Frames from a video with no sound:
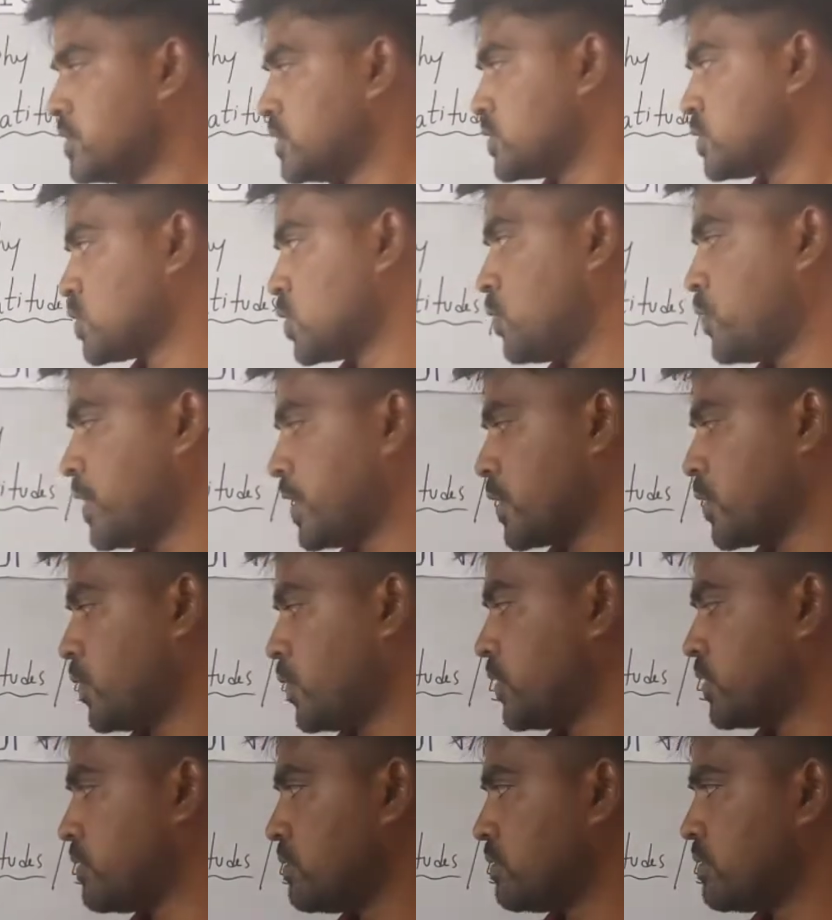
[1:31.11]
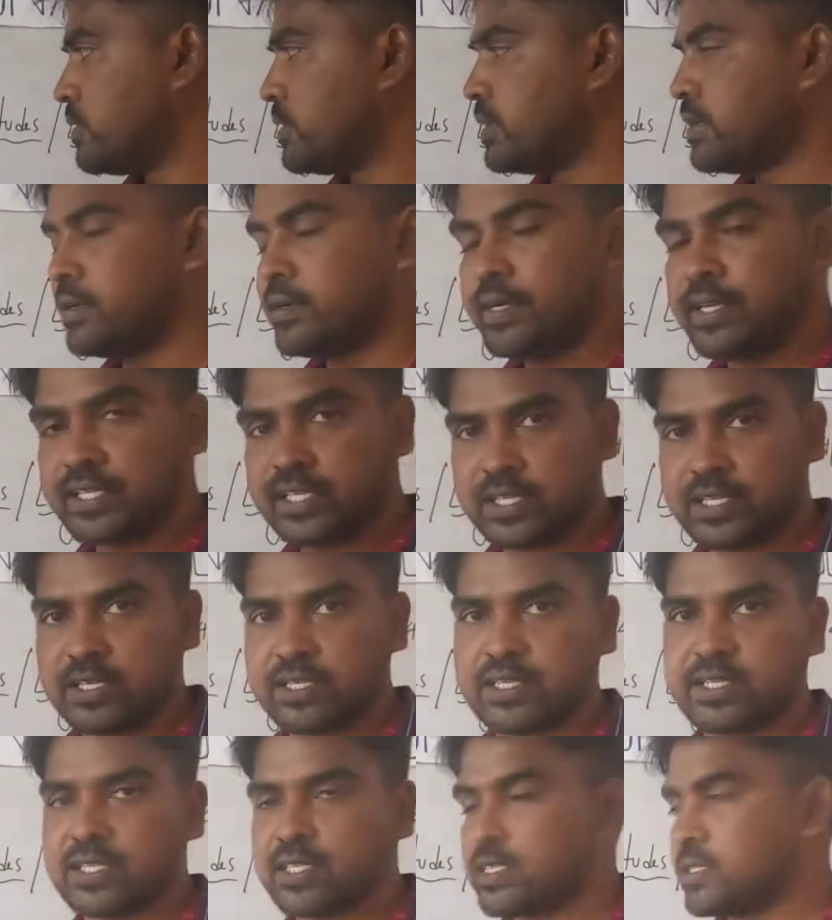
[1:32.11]
So, we are going to
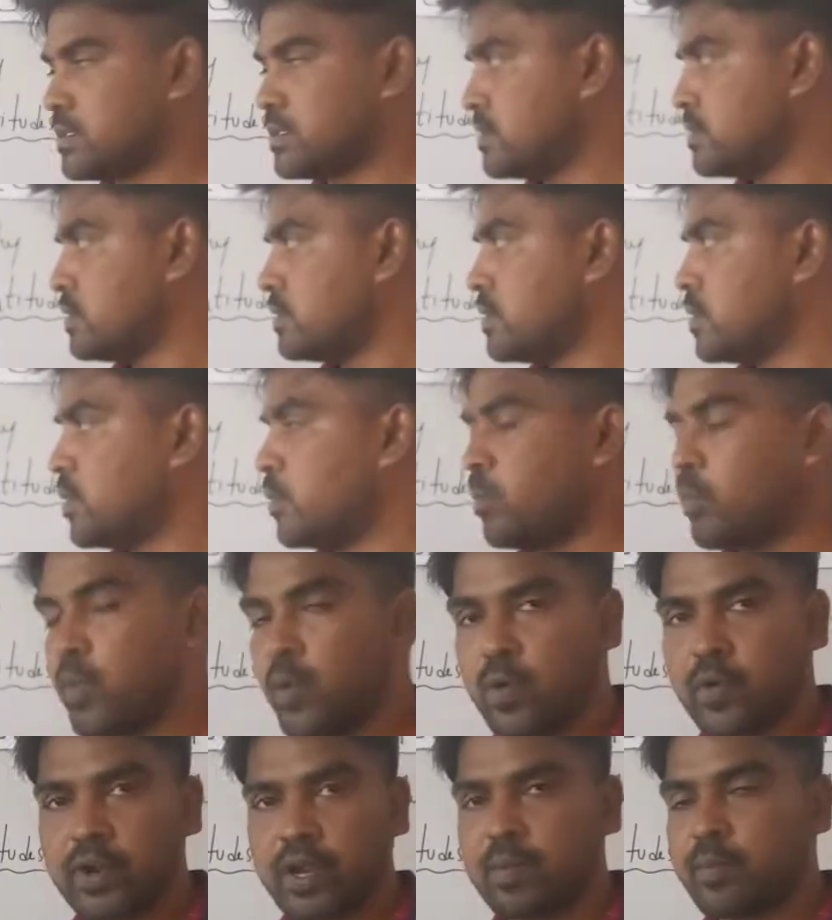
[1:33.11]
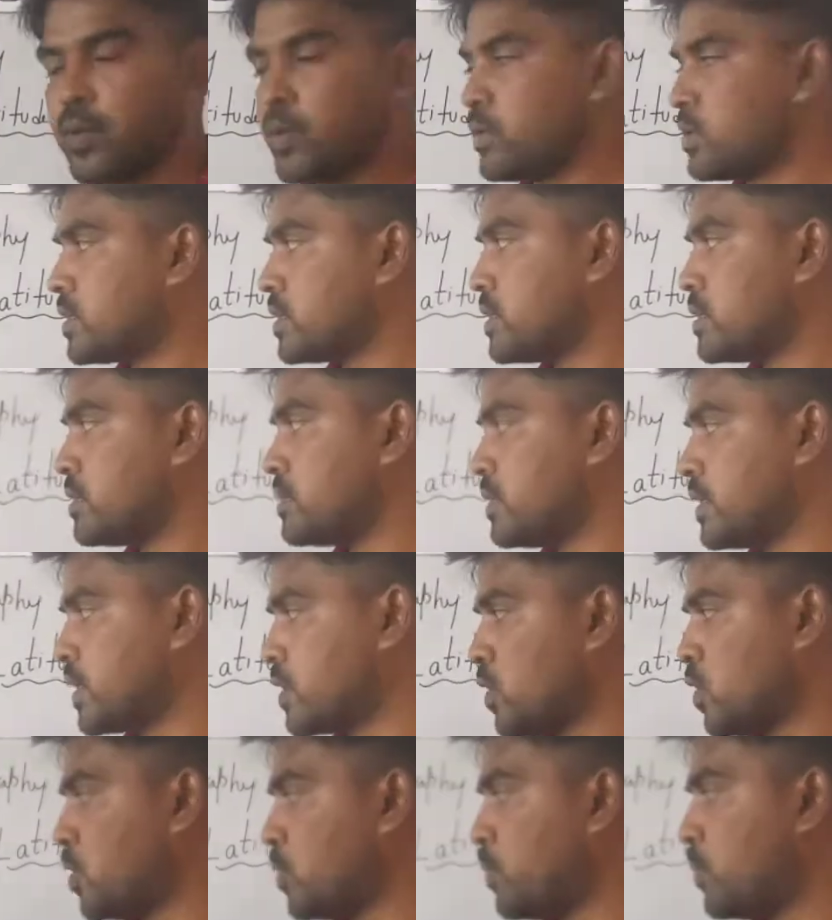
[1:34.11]
discuss more about the
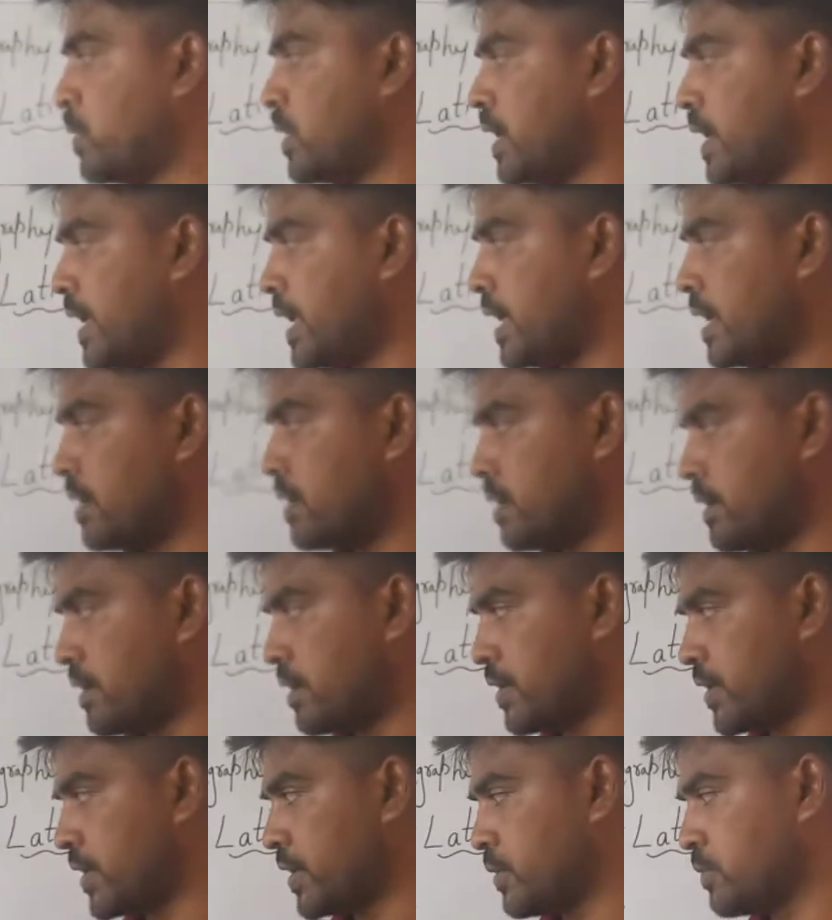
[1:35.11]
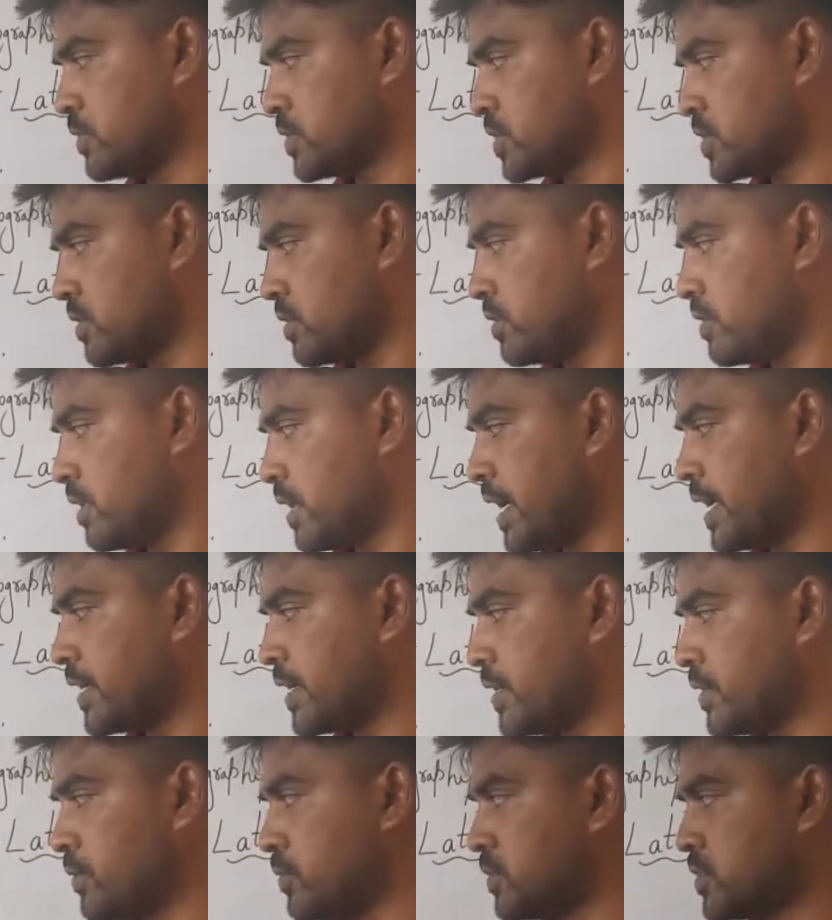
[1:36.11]
globe, longitudes,
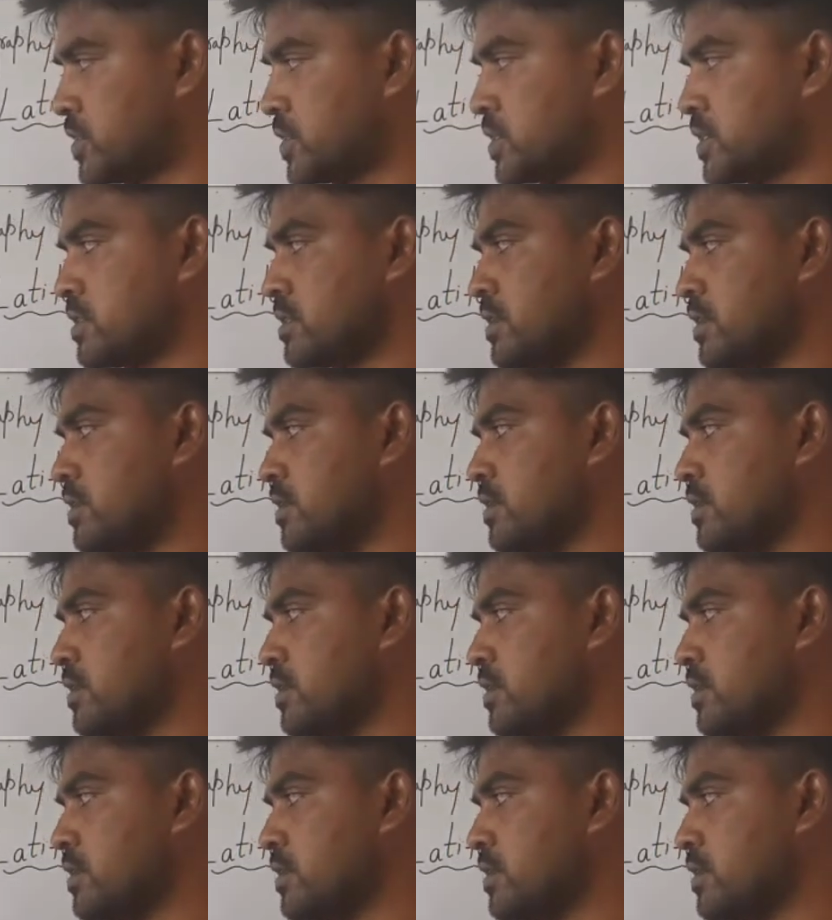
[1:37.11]
latitudes